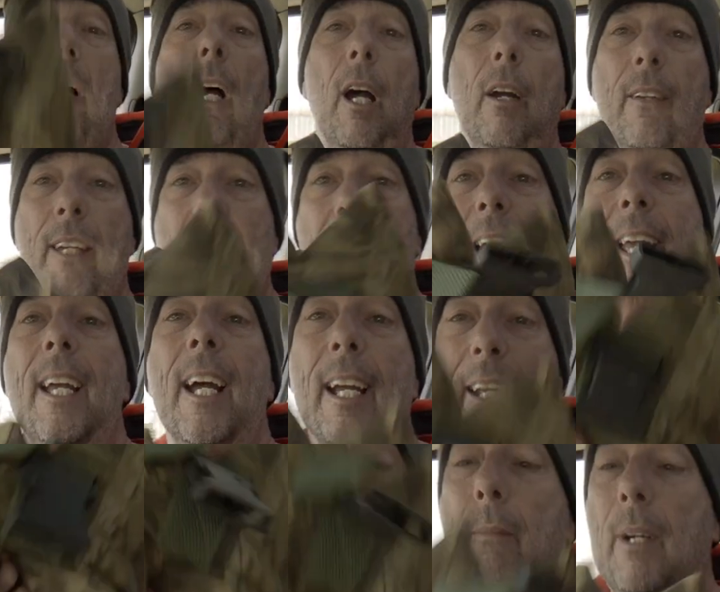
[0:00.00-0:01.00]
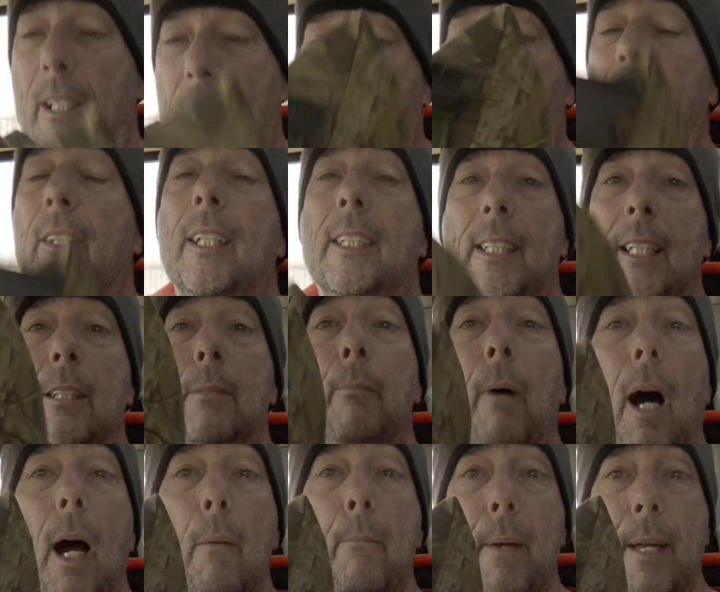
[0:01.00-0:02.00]
okay, and camera. So this is
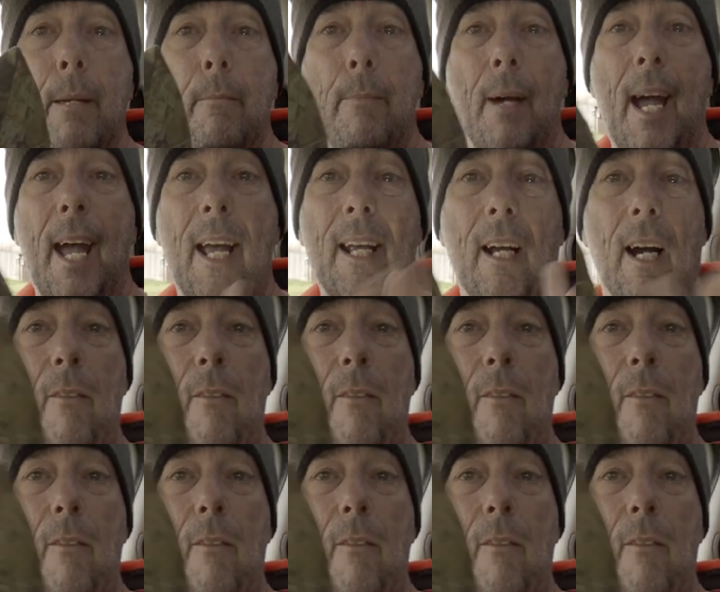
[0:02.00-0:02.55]
my beanbag.